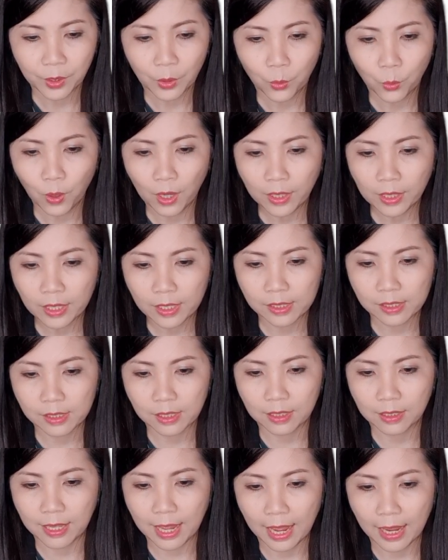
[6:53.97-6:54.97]
what is the
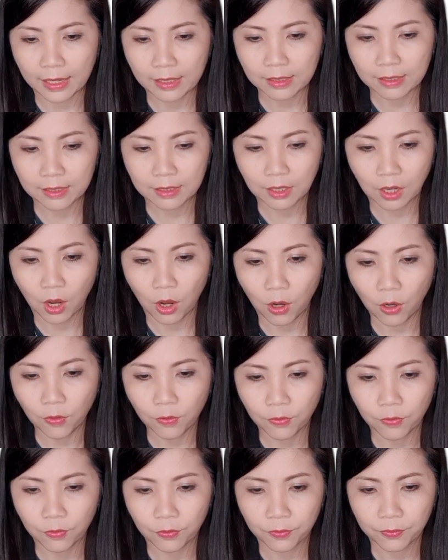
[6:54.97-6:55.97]
length of
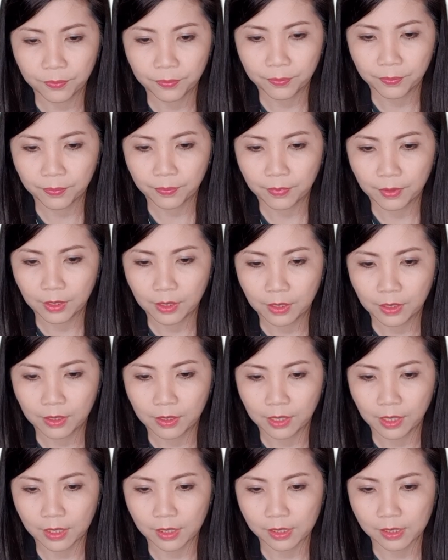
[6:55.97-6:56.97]

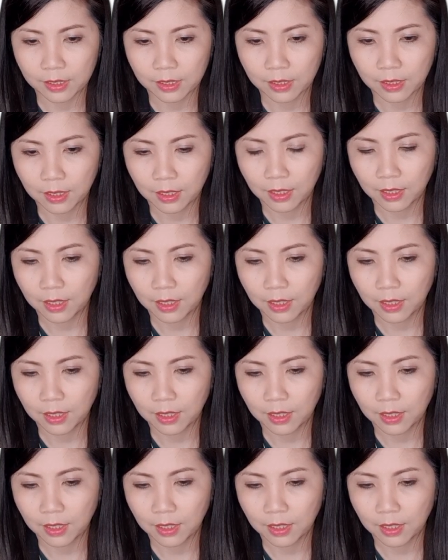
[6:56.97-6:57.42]
this,